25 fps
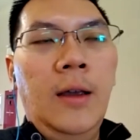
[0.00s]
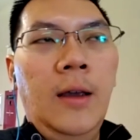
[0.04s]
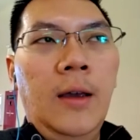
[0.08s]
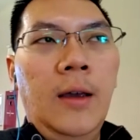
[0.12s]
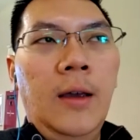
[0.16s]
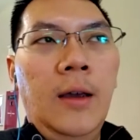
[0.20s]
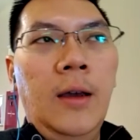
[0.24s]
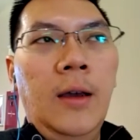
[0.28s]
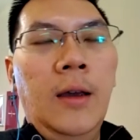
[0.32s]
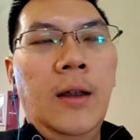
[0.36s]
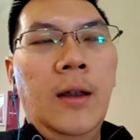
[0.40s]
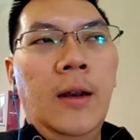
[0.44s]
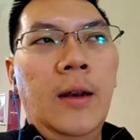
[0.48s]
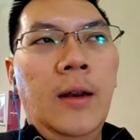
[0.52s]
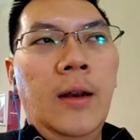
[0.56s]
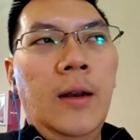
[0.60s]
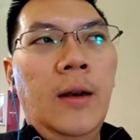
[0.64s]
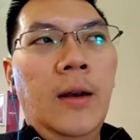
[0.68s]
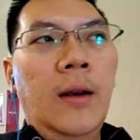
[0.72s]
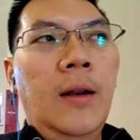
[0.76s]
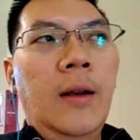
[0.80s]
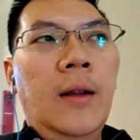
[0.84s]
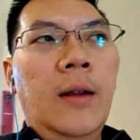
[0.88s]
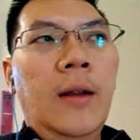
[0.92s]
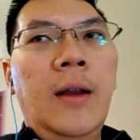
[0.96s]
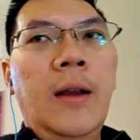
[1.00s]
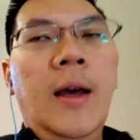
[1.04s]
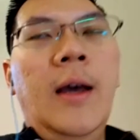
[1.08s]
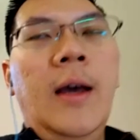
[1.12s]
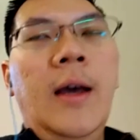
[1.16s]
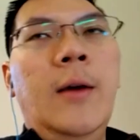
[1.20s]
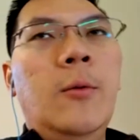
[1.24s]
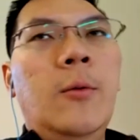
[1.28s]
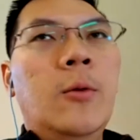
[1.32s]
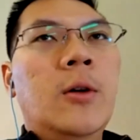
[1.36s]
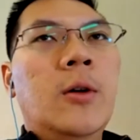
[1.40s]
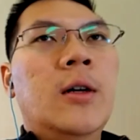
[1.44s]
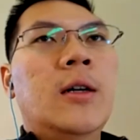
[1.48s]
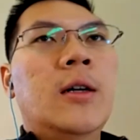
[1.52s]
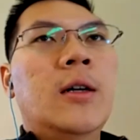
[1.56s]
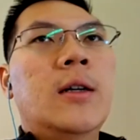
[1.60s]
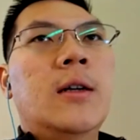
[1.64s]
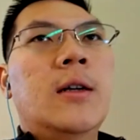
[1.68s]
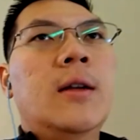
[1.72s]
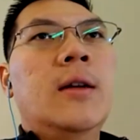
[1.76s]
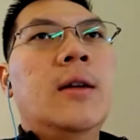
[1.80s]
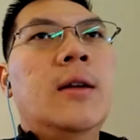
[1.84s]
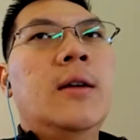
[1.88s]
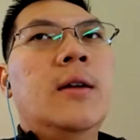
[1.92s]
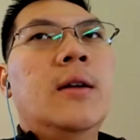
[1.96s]
And that one
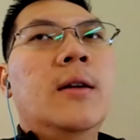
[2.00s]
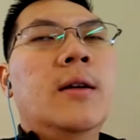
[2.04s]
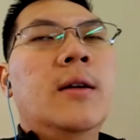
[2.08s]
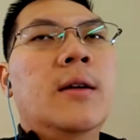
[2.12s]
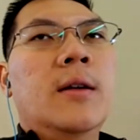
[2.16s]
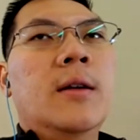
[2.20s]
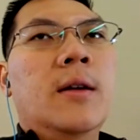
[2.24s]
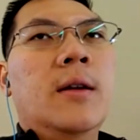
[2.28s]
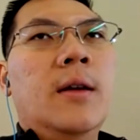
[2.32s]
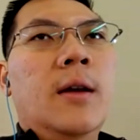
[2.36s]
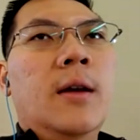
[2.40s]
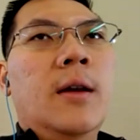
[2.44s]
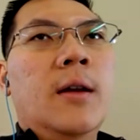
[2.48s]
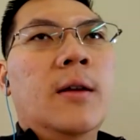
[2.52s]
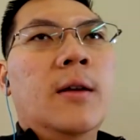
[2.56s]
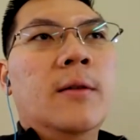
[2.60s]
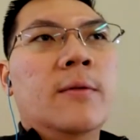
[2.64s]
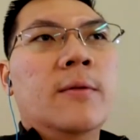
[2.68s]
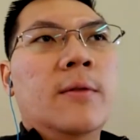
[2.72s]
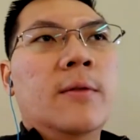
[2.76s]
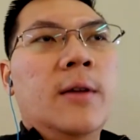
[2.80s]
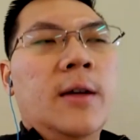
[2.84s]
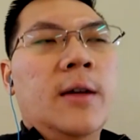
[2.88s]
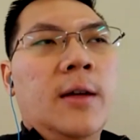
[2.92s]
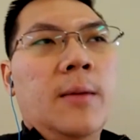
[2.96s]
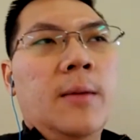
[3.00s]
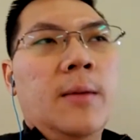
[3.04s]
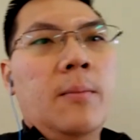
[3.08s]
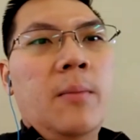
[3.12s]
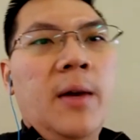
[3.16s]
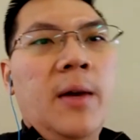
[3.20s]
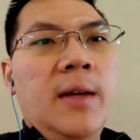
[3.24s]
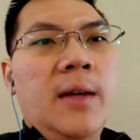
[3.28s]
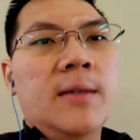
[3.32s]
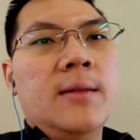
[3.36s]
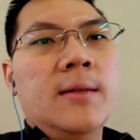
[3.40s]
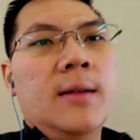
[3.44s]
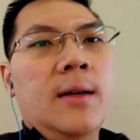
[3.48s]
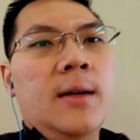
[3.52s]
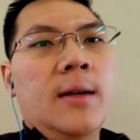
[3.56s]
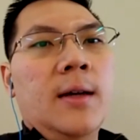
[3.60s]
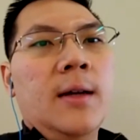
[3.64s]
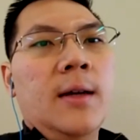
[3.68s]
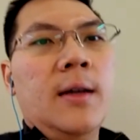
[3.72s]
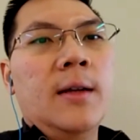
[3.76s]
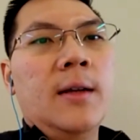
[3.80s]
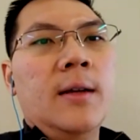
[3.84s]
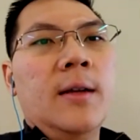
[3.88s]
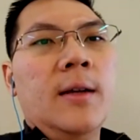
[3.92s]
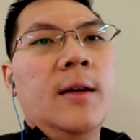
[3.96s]
kind of like a
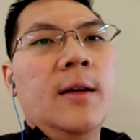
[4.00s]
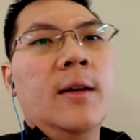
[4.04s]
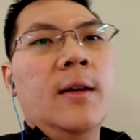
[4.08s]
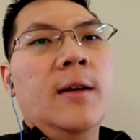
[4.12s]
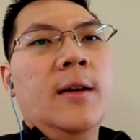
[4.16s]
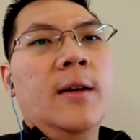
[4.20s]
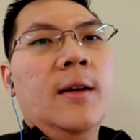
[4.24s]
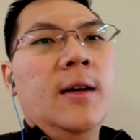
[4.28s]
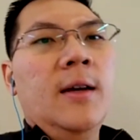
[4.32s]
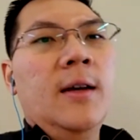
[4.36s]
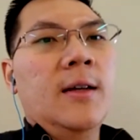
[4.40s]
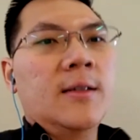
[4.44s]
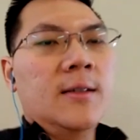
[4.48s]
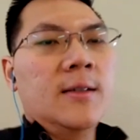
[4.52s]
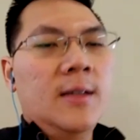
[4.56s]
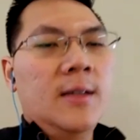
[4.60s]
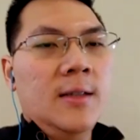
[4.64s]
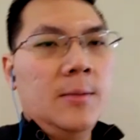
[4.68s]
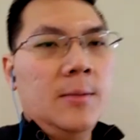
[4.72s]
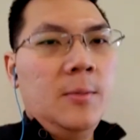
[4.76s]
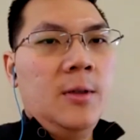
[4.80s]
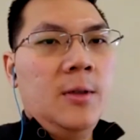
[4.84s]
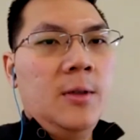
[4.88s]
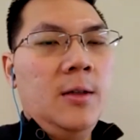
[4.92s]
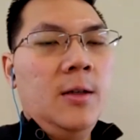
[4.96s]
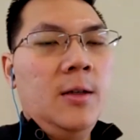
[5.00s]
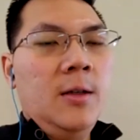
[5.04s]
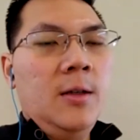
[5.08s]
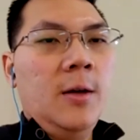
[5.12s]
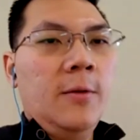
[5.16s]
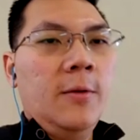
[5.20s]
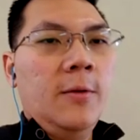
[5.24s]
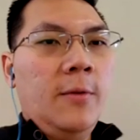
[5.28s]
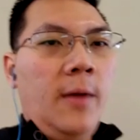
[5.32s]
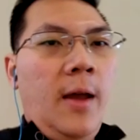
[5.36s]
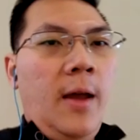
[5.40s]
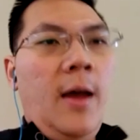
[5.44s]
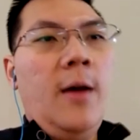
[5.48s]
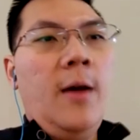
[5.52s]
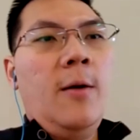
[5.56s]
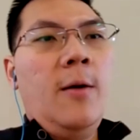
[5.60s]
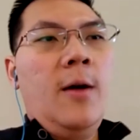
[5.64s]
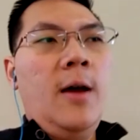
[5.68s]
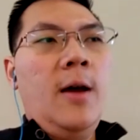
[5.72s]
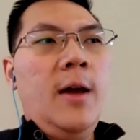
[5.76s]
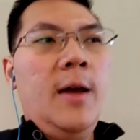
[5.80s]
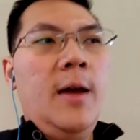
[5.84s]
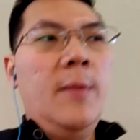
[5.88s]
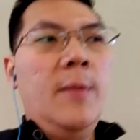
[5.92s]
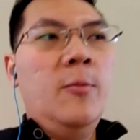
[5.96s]
baseline assessment of how
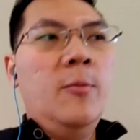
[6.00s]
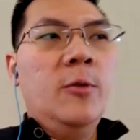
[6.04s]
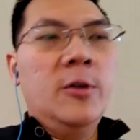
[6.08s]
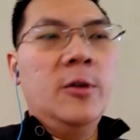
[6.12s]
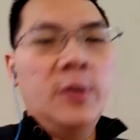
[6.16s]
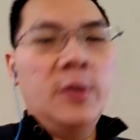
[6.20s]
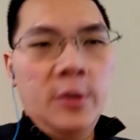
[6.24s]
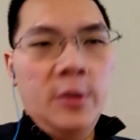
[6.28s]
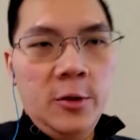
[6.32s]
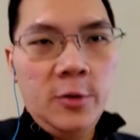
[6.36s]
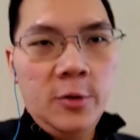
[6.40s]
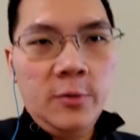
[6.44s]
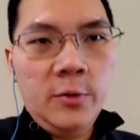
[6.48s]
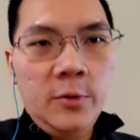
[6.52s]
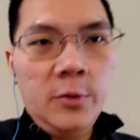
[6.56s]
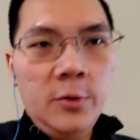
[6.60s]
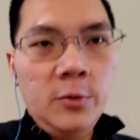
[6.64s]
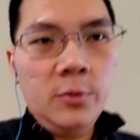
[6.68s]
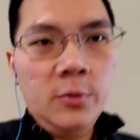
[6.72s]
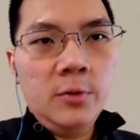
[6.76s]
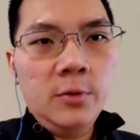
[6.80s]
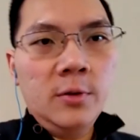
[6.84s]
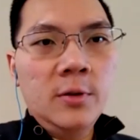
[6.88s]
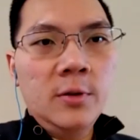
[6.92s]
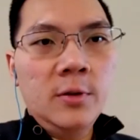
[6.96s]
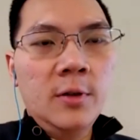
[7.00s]
I am with interviews.